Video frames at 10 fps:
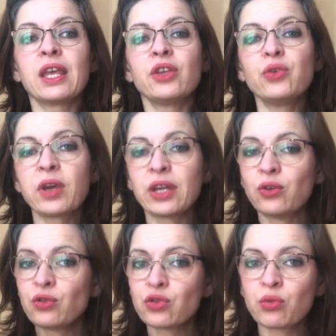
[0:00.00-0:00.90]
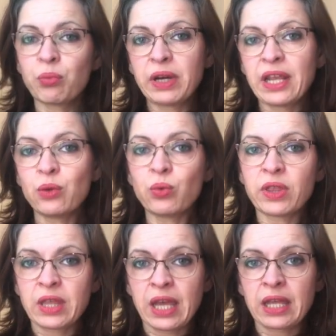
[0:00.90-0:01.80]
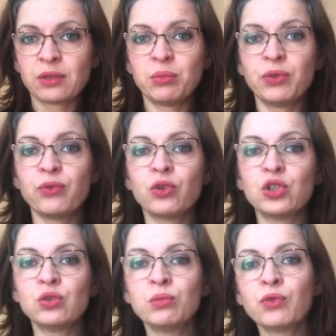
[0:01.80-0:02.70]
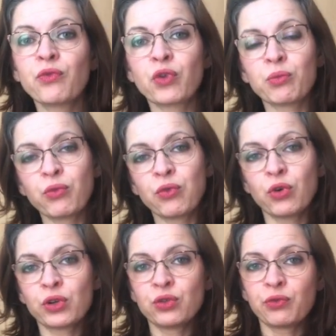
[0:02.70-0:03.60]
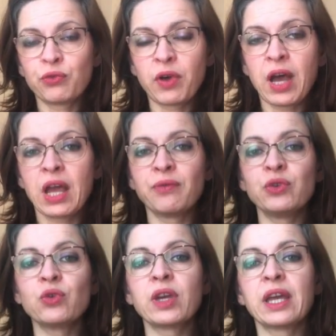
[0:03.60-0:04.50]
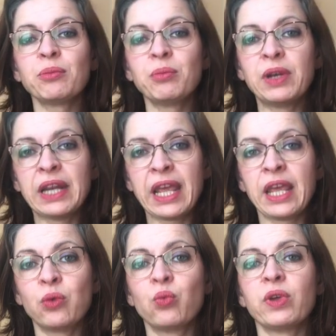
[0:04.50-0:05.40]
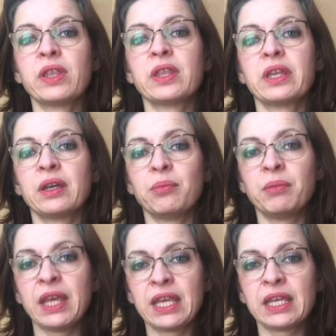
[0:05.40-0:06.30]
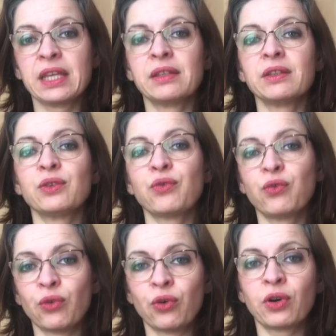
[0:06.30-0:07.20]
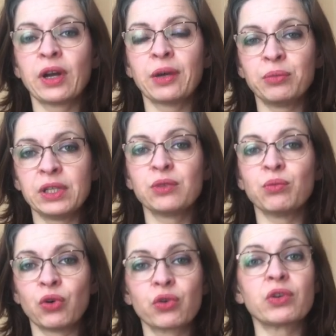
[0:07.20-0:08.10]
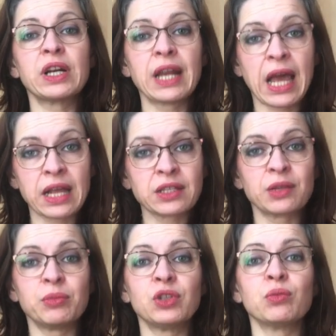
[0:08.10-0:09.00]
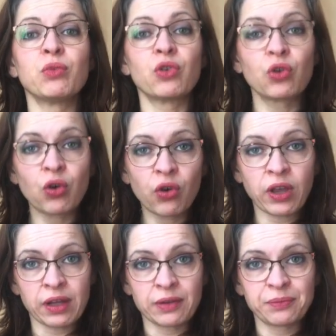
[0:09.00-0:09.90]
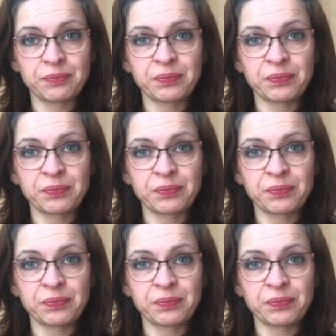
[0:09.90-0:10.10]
You can also play with that. Before you move from 4 to 5, you can play with making the 4 a bit more relaxed, a bit more longer.